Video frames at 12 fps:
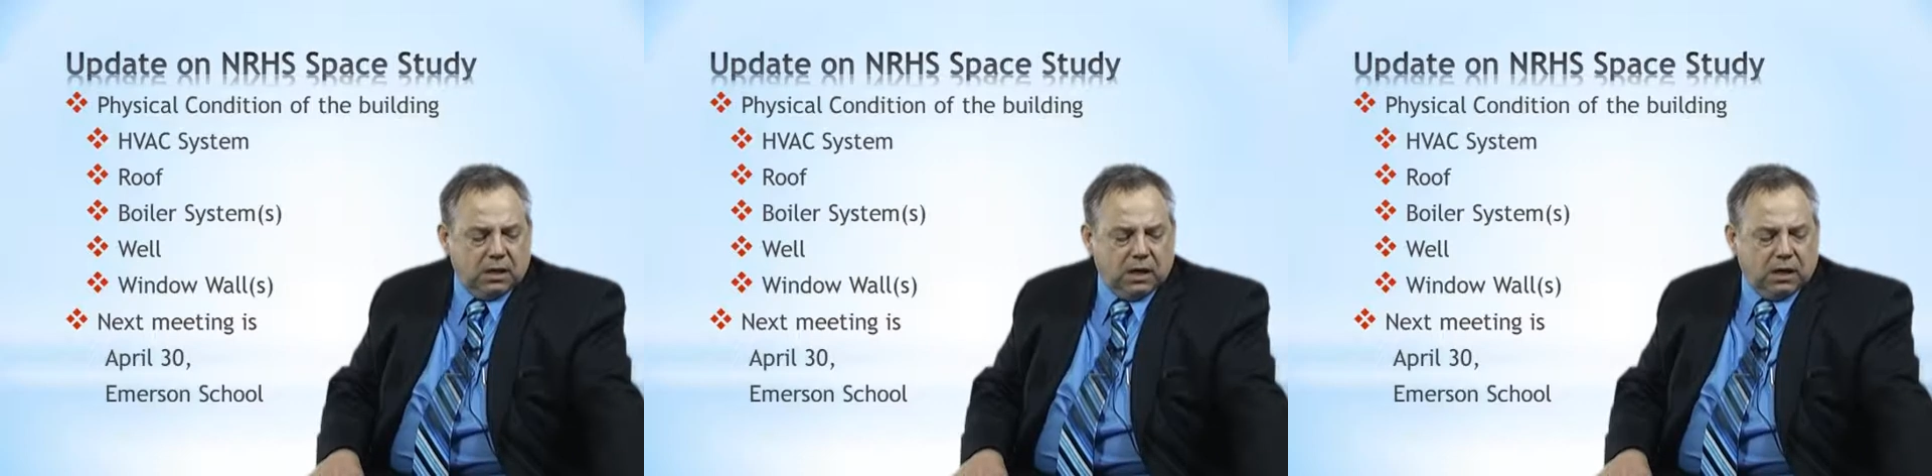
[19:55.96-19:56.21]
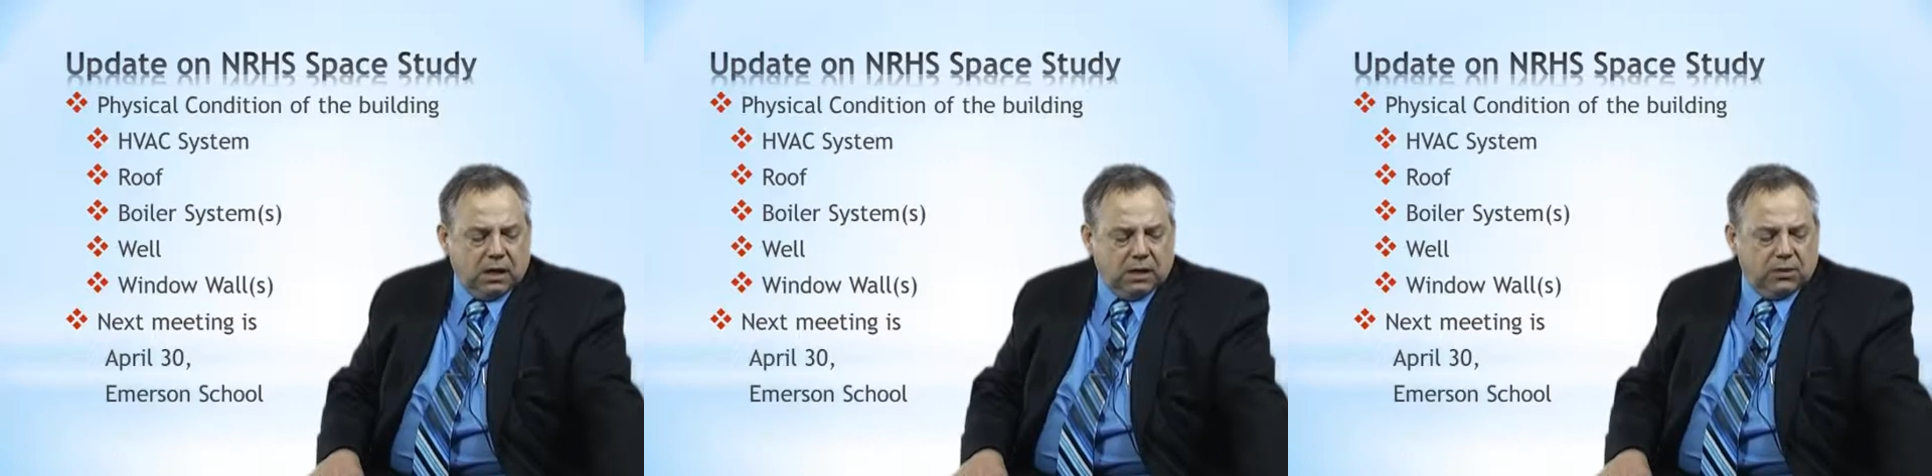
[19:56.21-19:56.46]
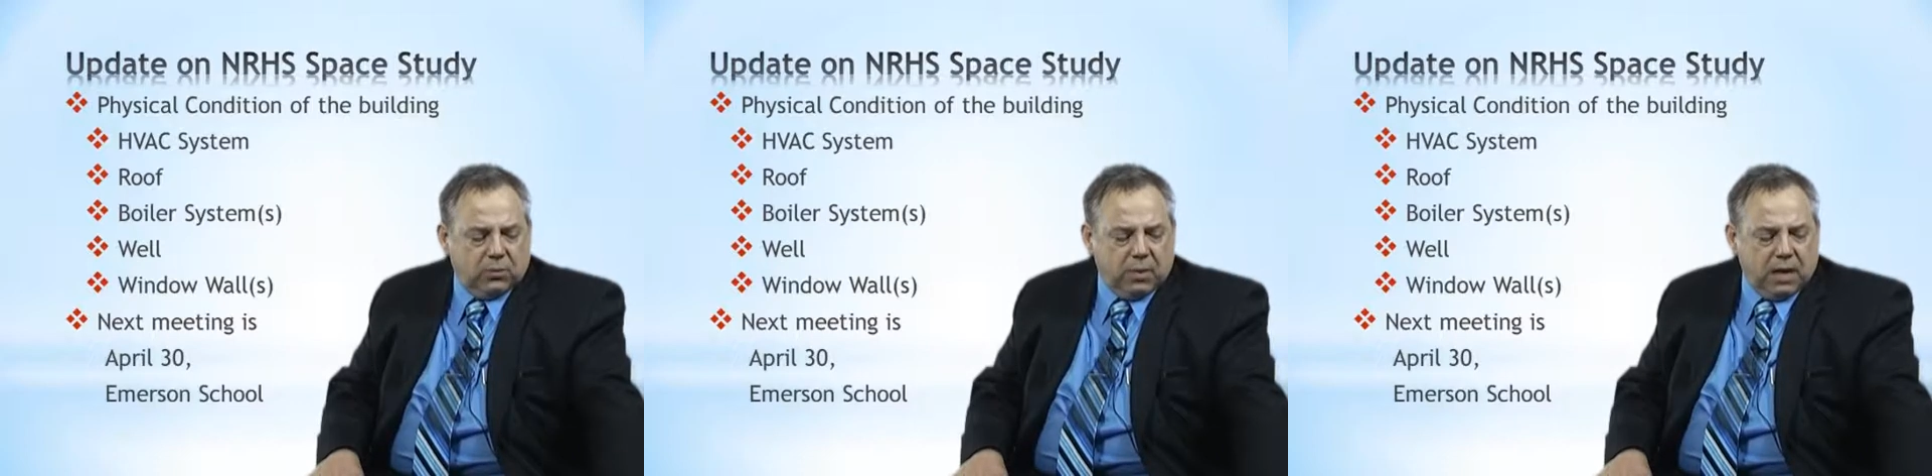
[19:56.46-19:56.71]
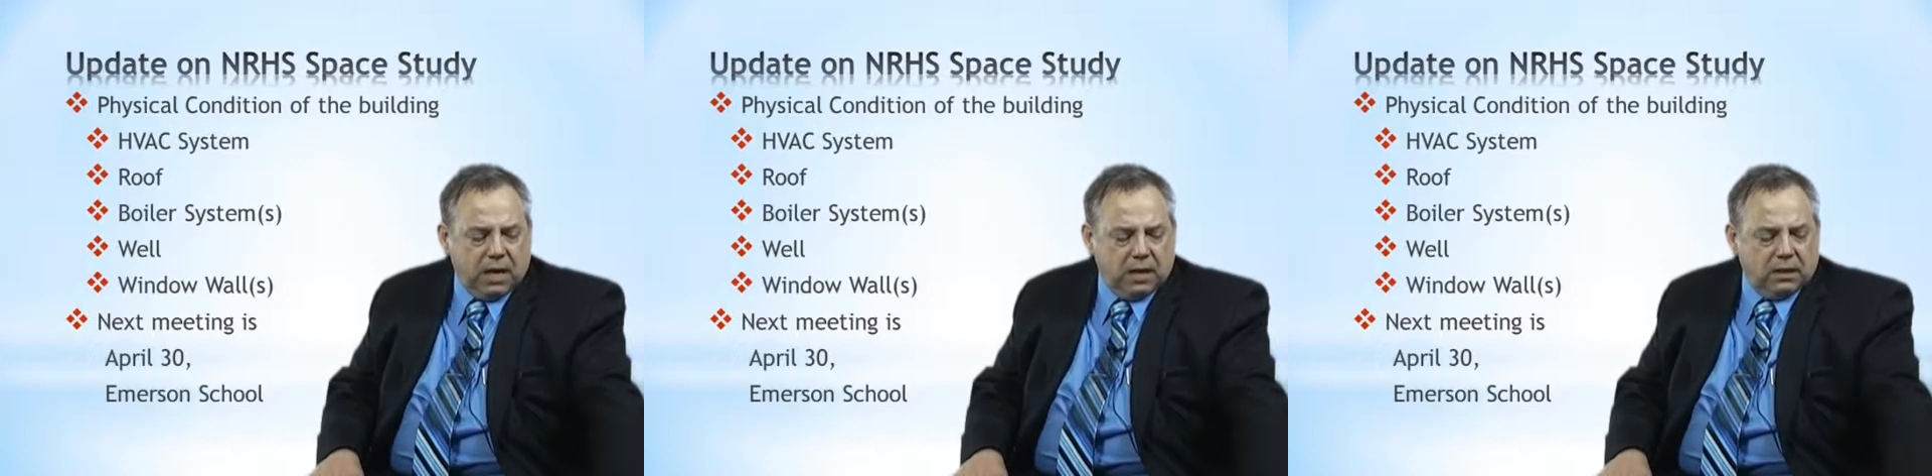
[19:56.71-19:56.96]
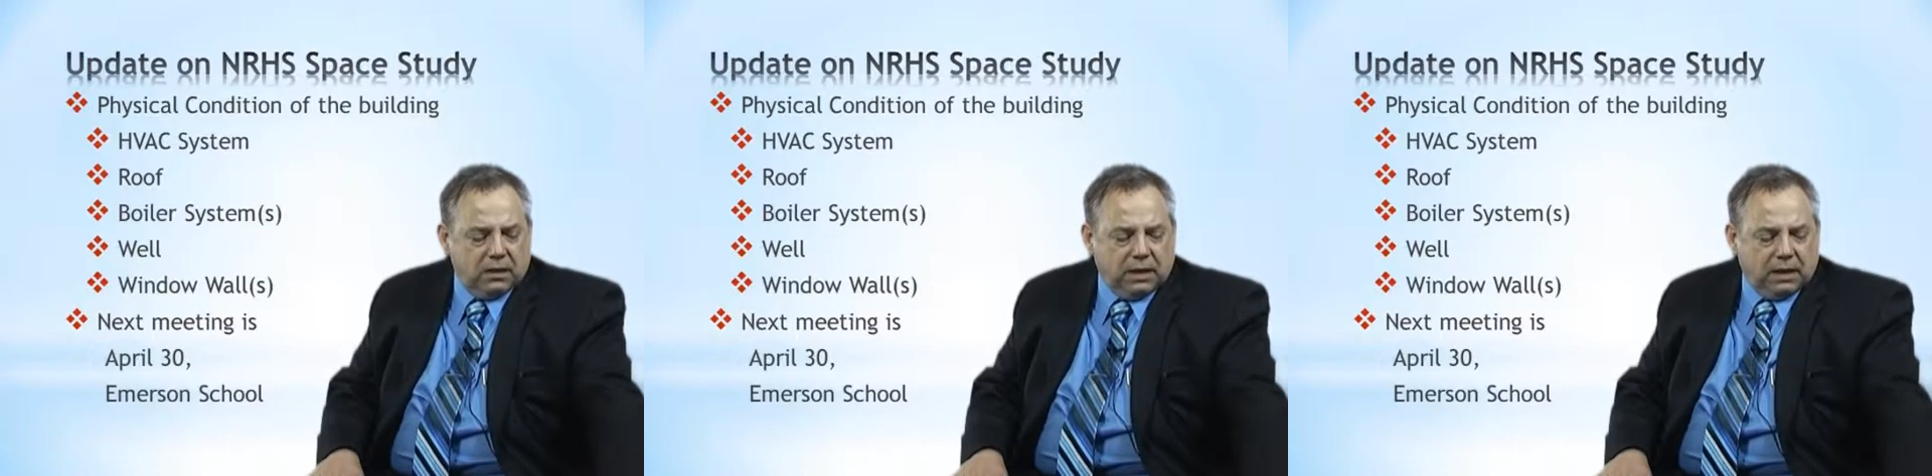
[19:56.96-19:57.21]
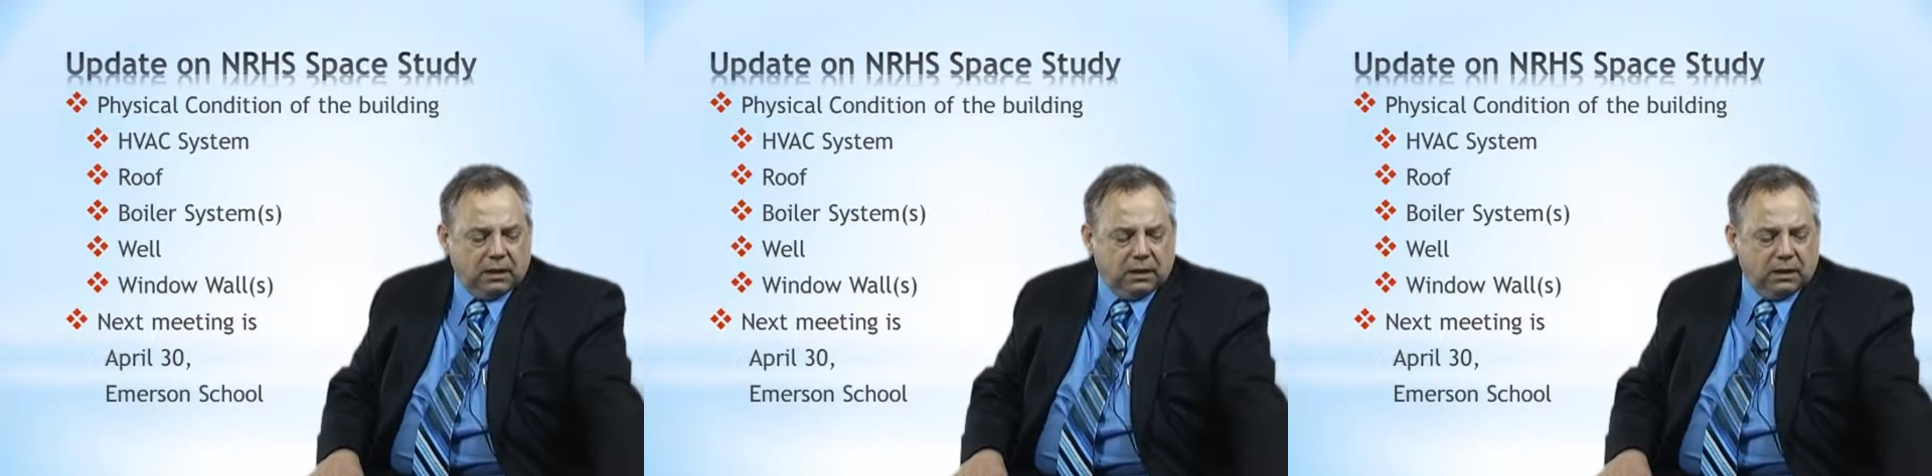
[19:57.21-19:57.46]
the well,
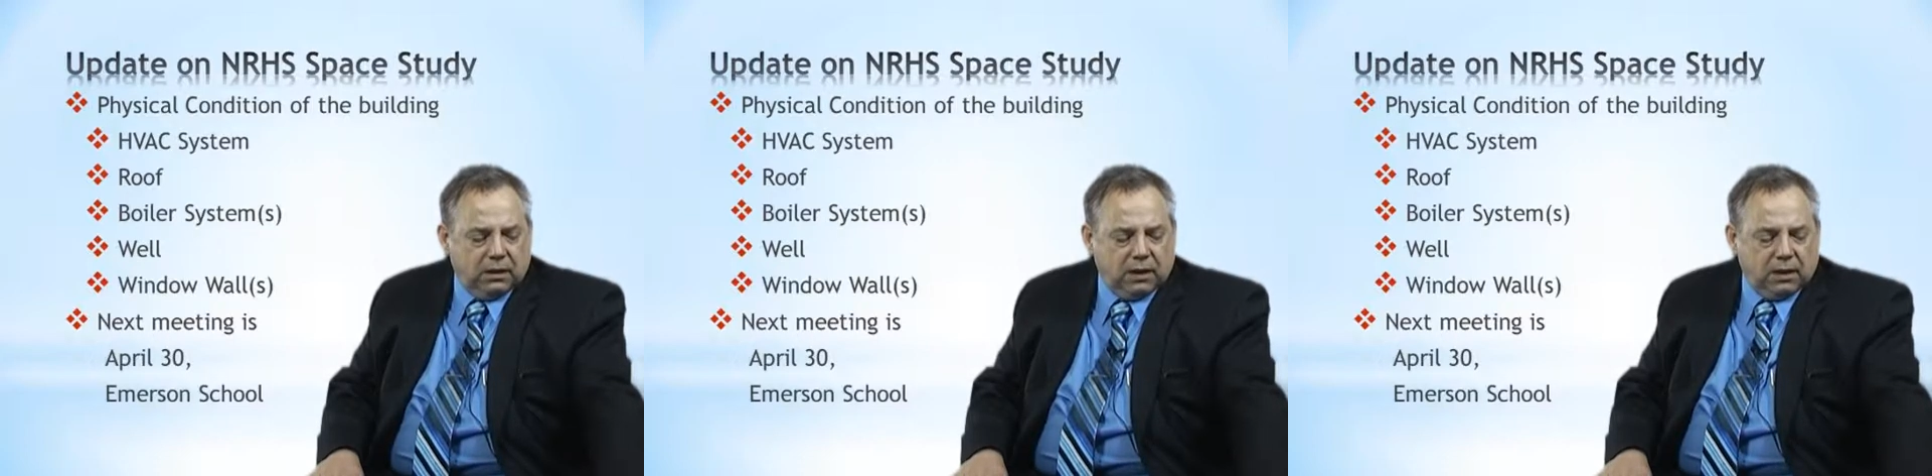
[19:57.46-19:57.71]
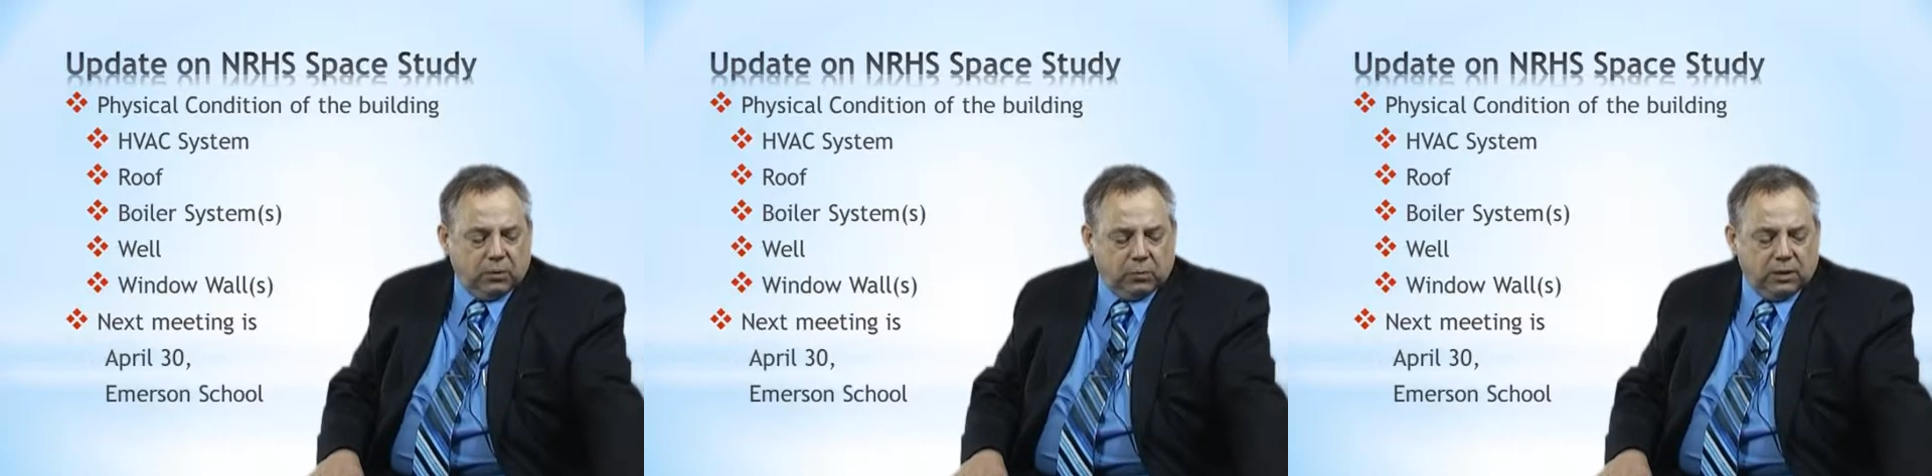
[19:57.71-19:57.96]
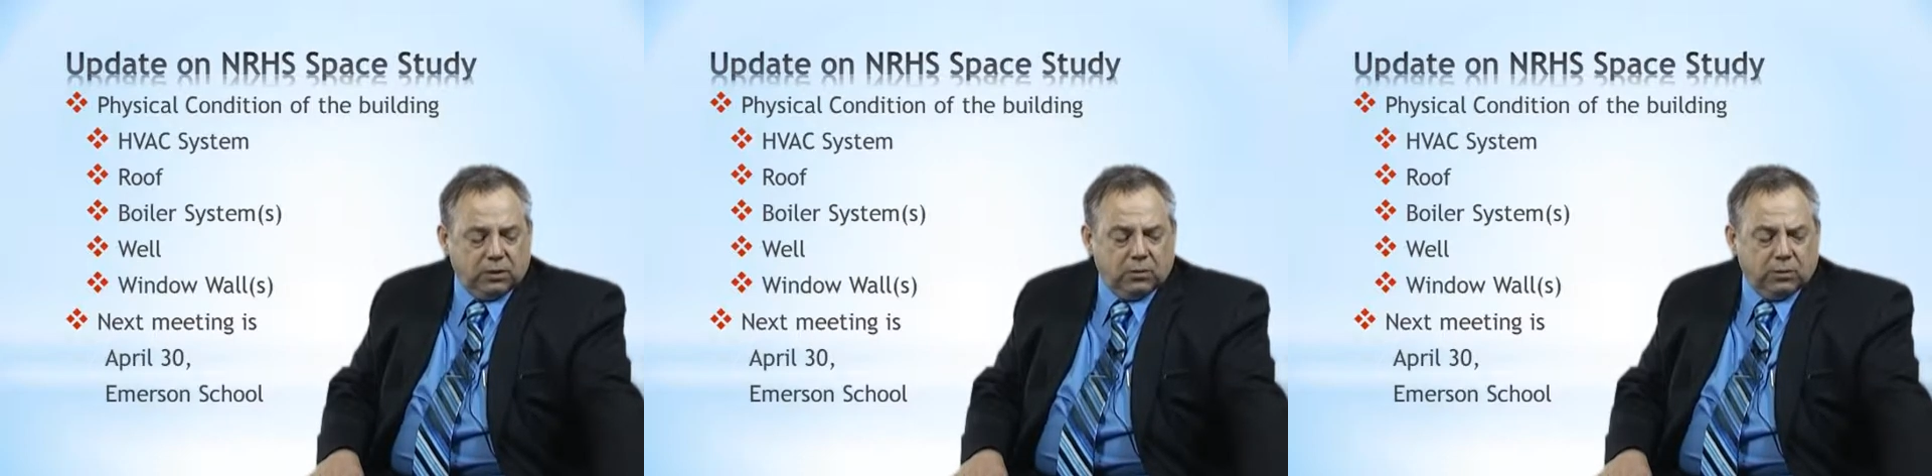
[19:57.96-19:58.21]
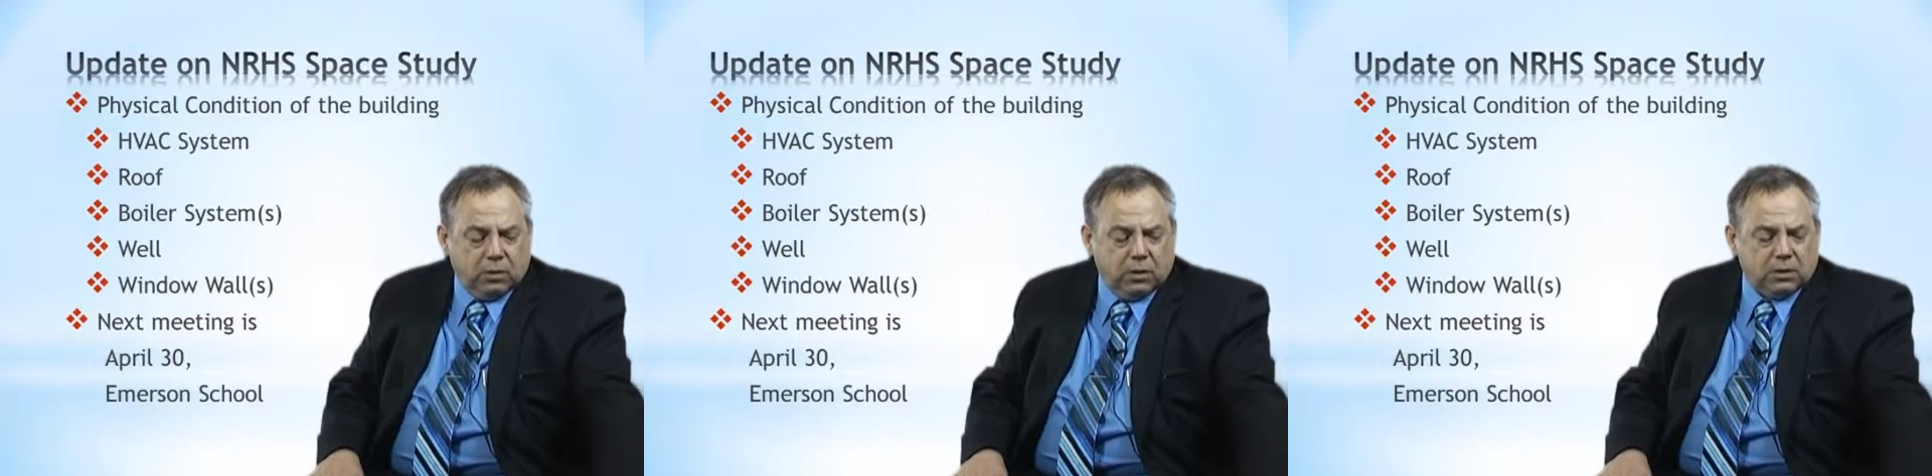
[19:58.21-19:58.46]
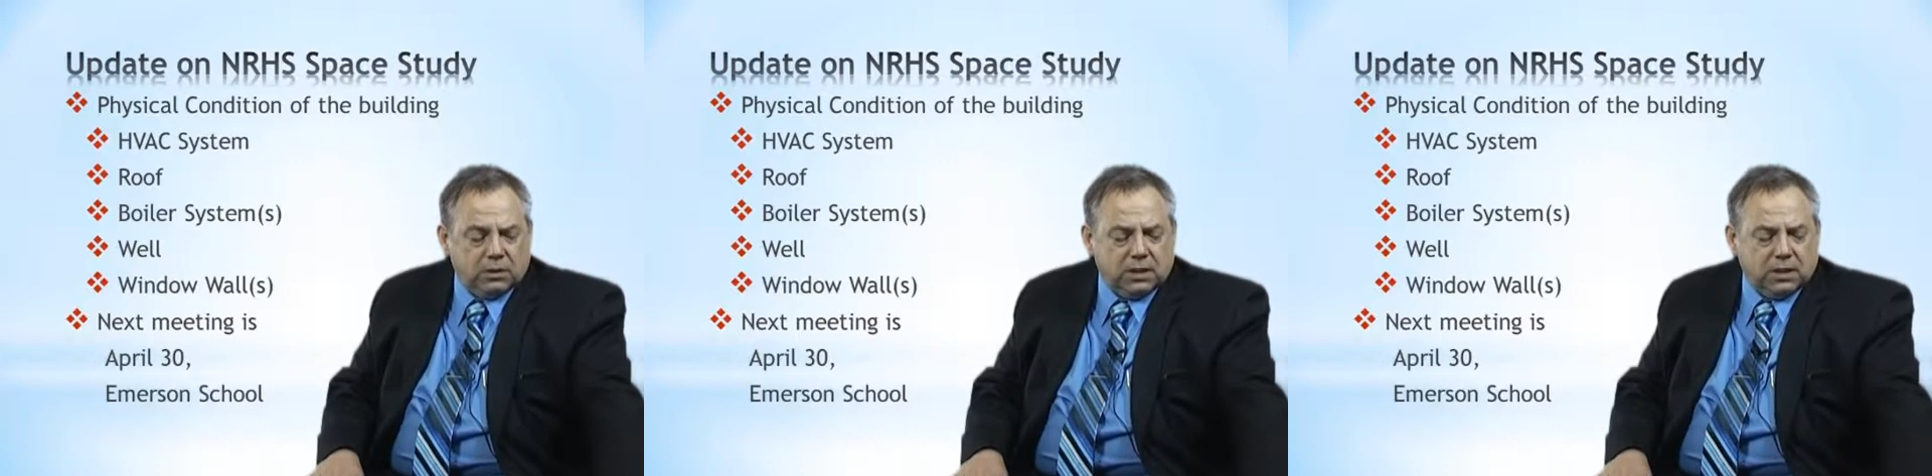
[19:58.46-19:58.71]
and the window walls